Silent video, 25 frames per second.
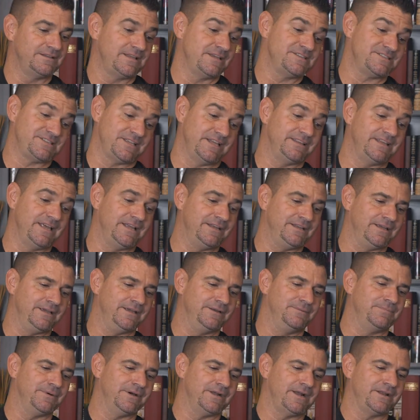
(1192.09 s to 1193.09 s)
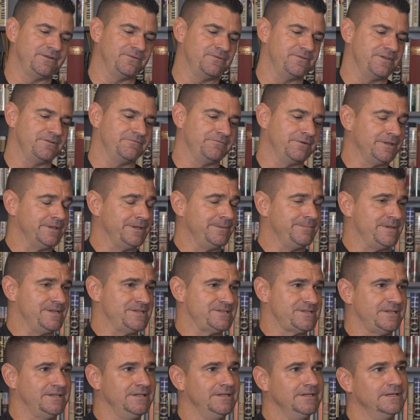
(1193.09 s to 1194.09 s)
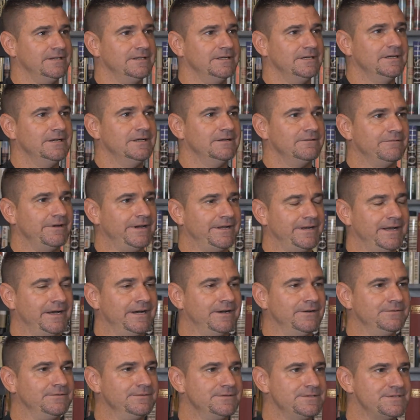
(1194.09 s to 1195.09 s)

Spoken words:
They said they did, but I know they're really busy right now.